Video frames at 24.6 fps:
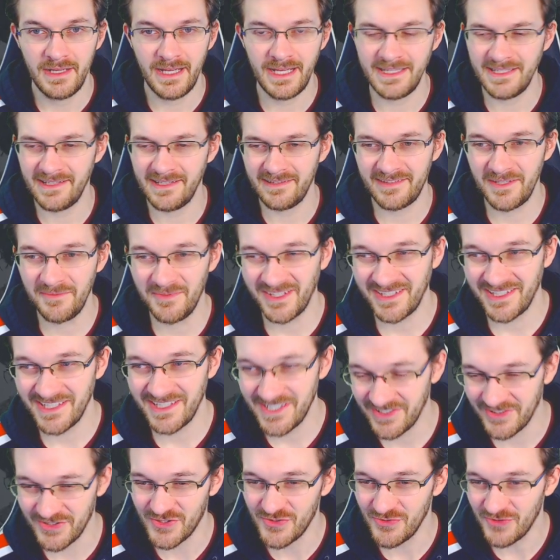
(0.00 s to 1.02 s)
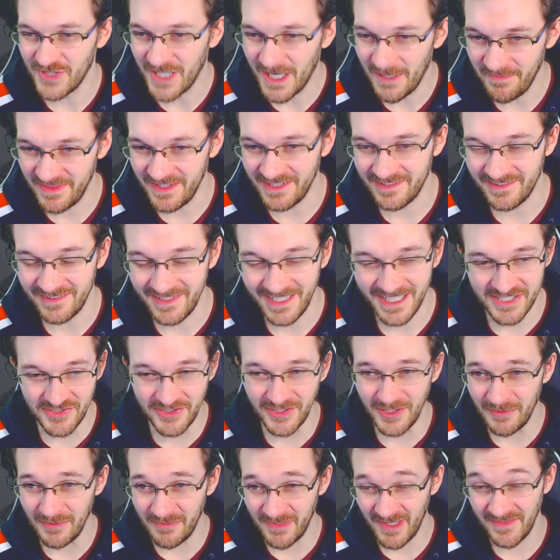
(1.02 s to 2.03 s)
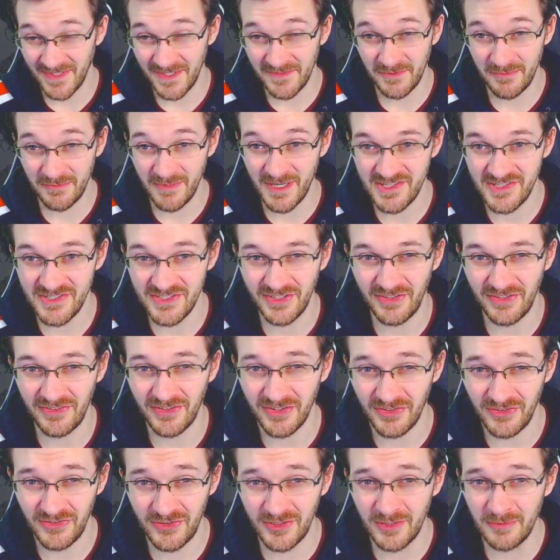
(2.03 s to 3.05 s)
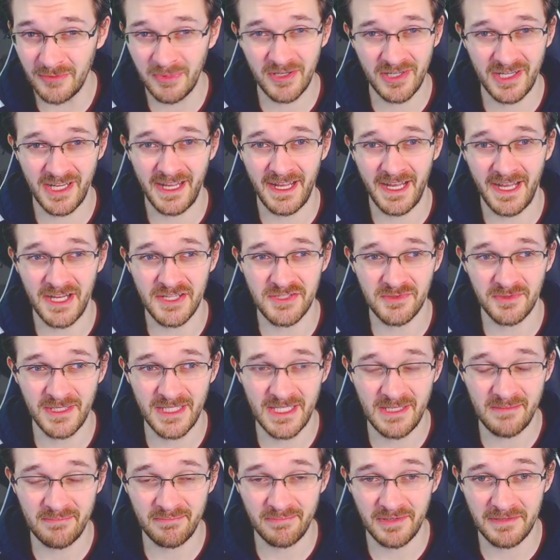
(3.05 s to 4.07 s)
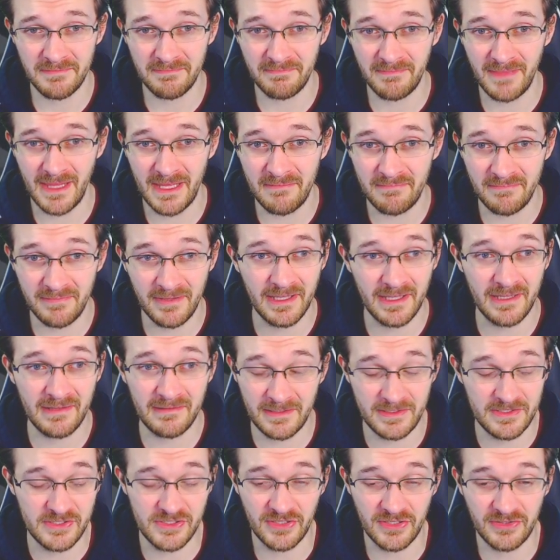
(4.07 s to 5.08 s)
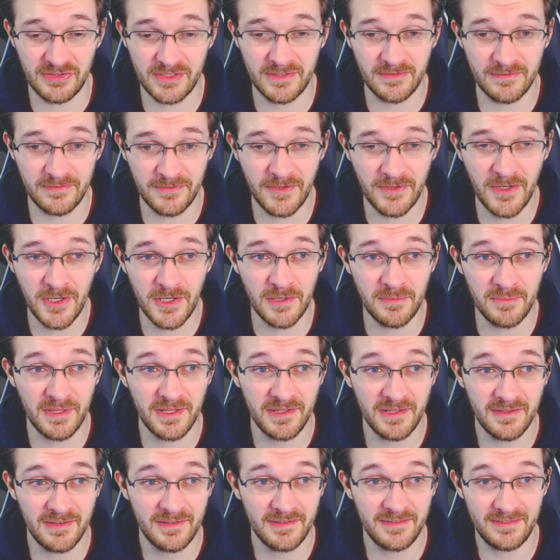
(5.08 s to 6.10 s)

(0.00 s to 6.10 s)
And it seems like they just dropped this extra little bit of information just super casually, but they it just confirmed,